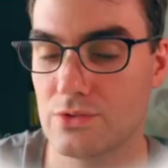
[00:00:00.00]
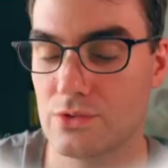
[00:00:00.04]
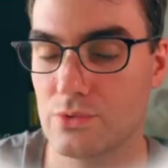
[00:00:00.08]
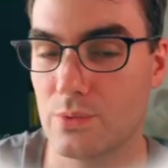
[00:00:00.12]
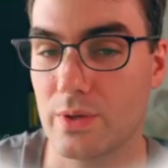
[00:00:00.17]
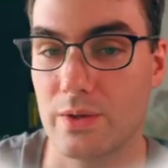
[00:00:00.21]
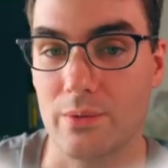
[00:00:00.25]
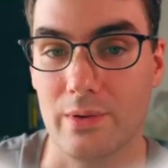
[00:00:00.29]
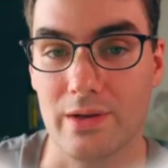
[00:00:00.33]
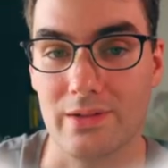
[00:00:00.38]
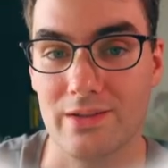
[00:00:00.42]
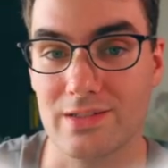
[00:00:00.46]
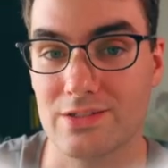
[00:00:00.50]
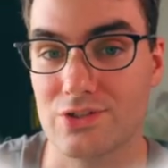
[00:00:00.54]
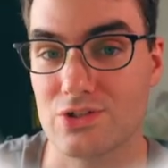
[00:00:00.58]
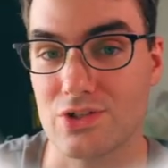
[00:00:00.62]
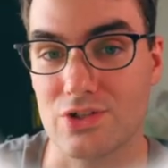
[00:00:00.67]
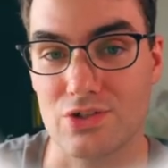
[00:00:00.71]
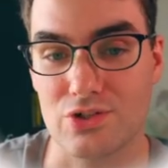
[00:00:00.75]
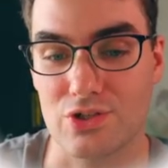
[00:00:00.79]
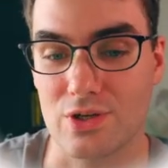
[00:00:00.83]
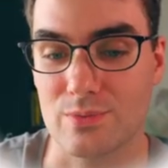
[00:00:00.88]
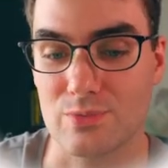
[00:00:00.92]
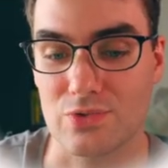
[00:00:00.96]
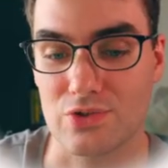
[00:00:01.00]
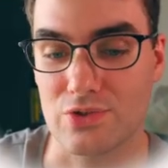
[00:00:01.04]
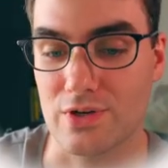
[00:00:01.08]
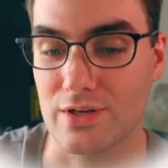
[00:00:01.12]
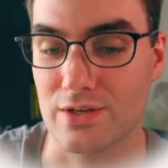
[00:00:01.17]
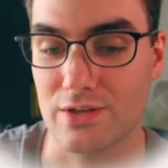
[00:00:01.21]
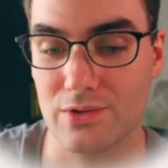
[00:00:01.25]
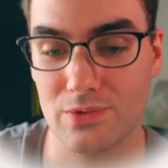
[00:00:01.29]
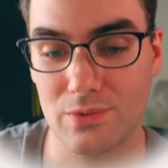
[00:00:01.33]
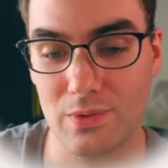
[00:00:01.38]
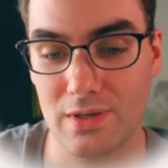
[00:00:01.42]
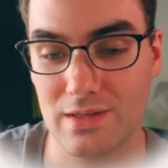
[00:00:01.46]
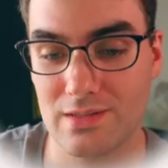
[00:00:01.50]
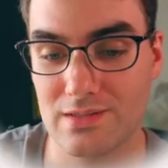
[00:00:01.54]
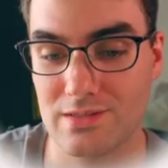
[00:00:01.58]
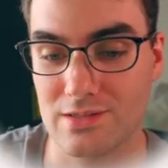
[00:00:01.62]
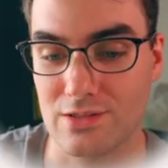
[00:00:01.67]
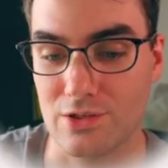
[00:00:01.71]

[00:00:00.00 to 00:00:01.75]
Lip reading: So anyway, let's just jump straight into it.